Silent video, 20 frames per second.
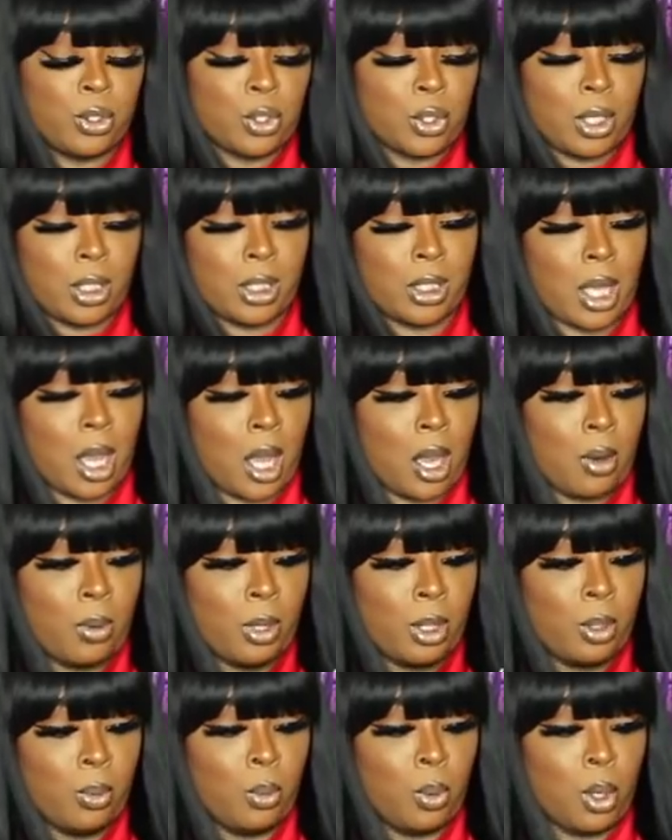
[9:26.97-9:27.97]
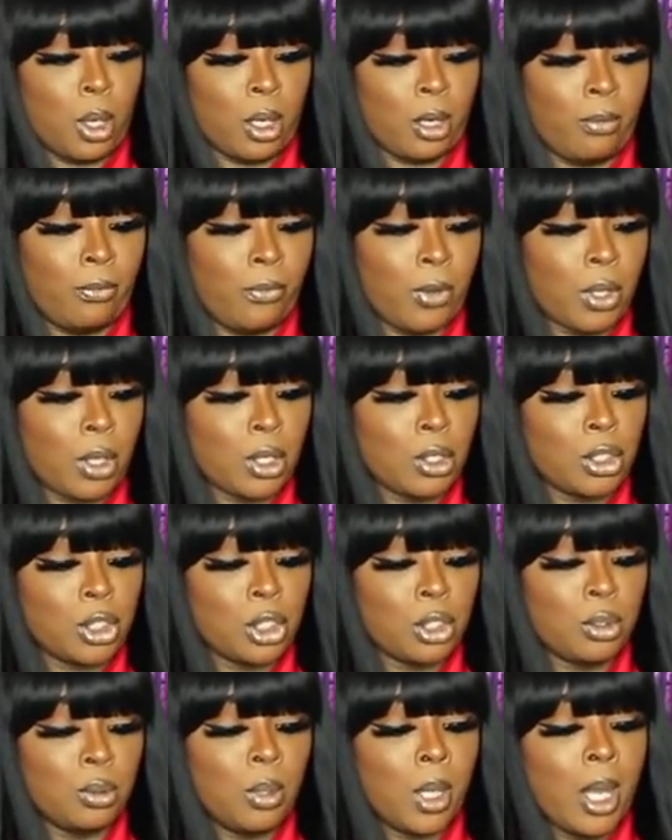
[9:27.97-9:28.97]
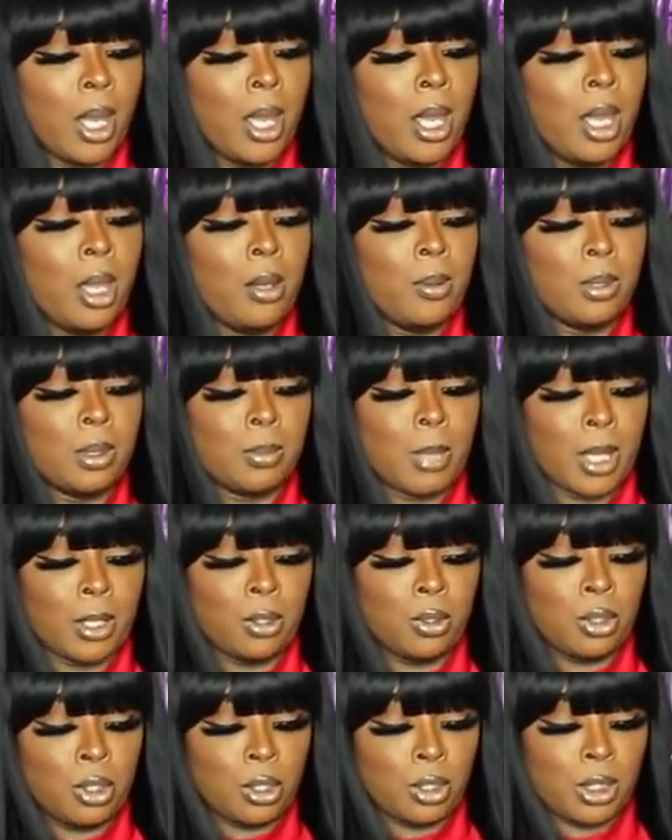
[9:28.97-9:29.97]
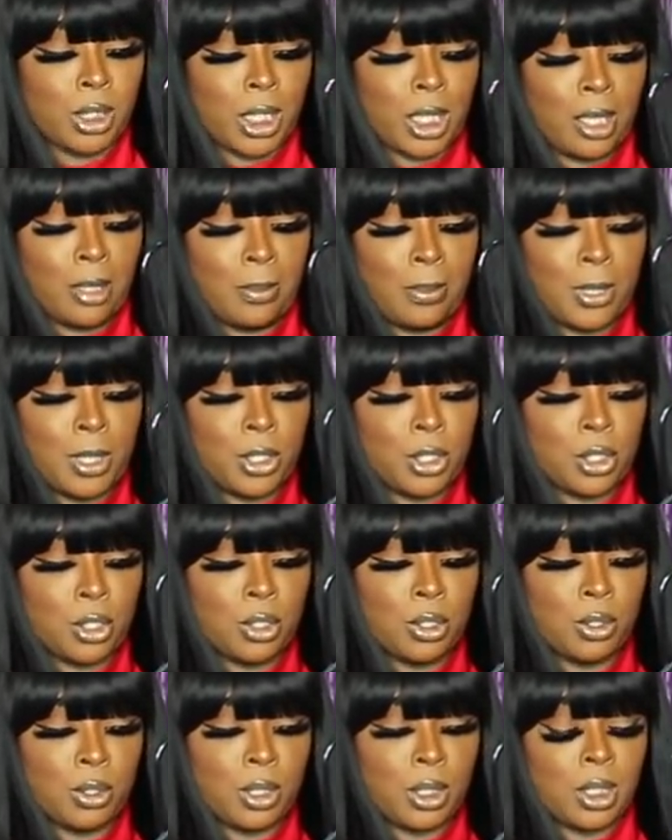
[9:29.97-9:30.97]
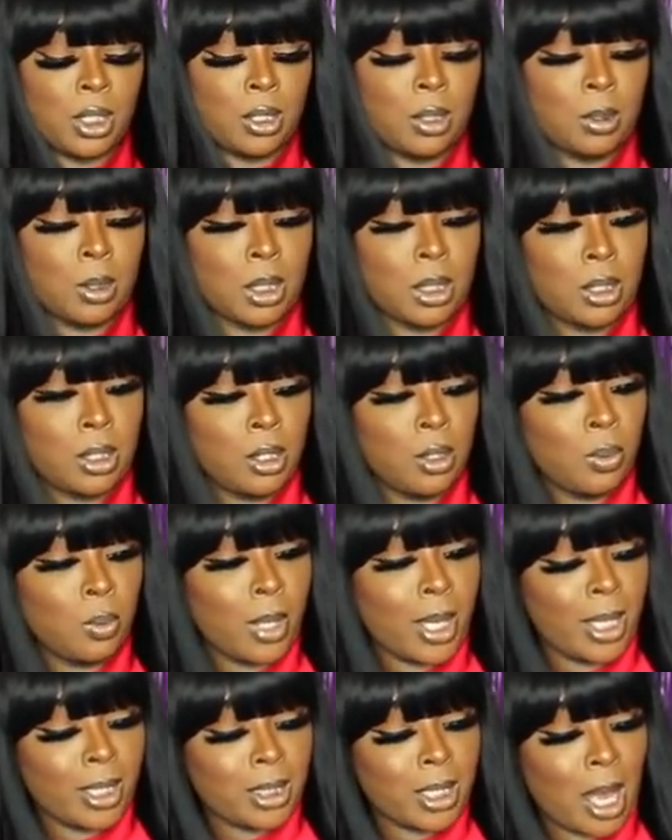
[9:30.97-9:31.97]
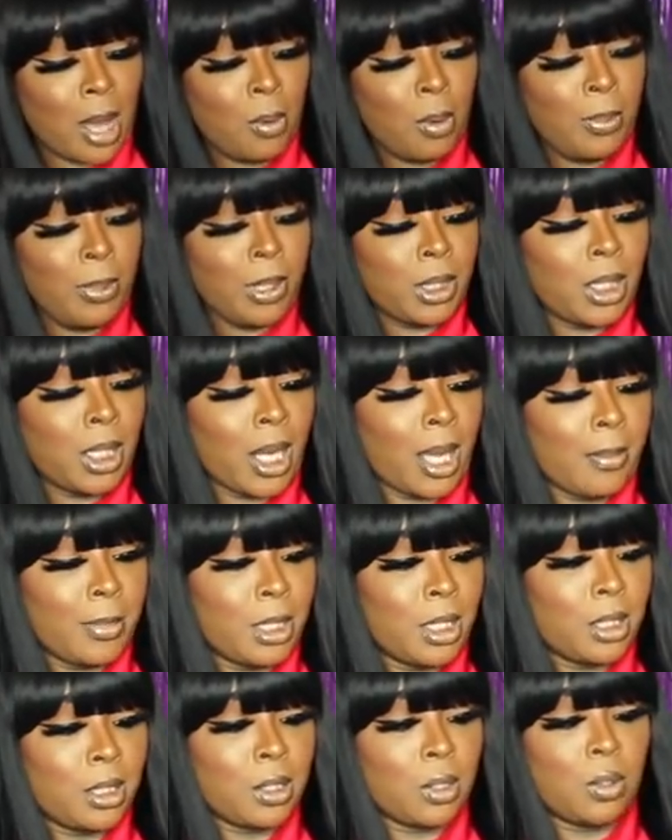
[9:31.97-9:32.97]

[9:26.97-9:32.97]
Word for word: dress i already wore in a photo shoot it was my new year's eve pictures this is a 2x i will put the name of this